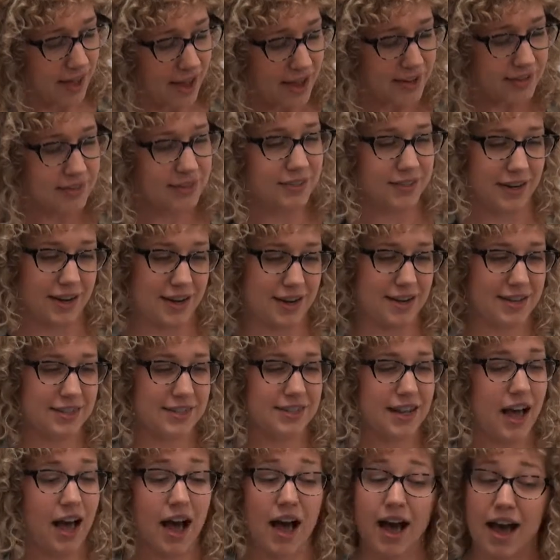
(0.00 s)
that's
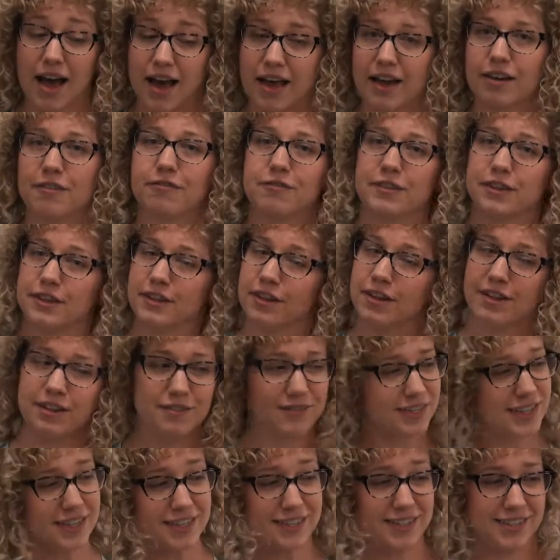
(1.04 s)
nice, I feel all
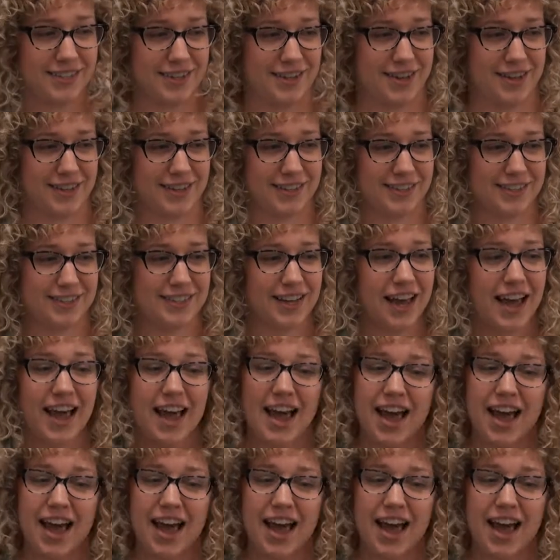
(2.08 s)
of these things,